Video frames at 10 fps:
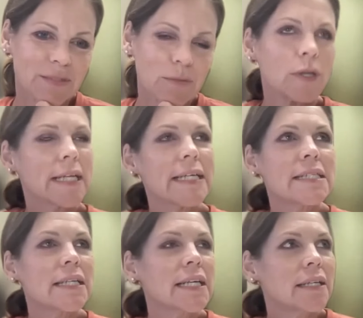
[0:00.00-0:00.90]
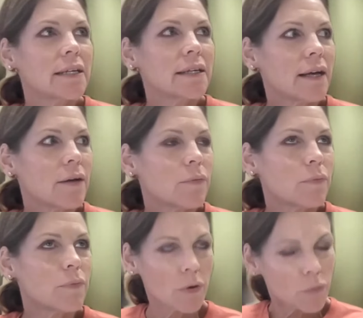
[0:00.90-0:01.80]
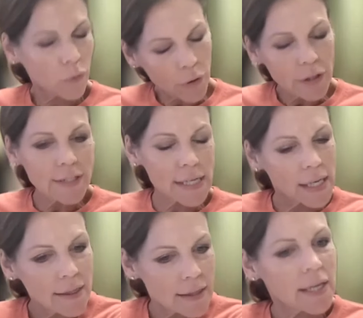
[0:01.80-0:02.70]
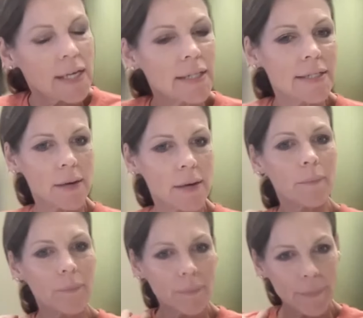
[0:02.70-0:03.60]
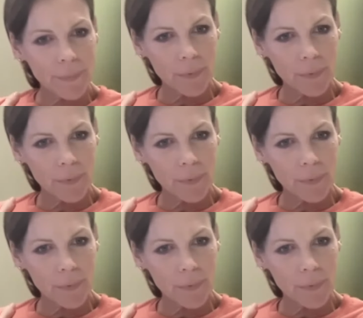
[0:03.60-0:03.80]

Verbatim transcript: Well, isn't it a, a royalty thing in some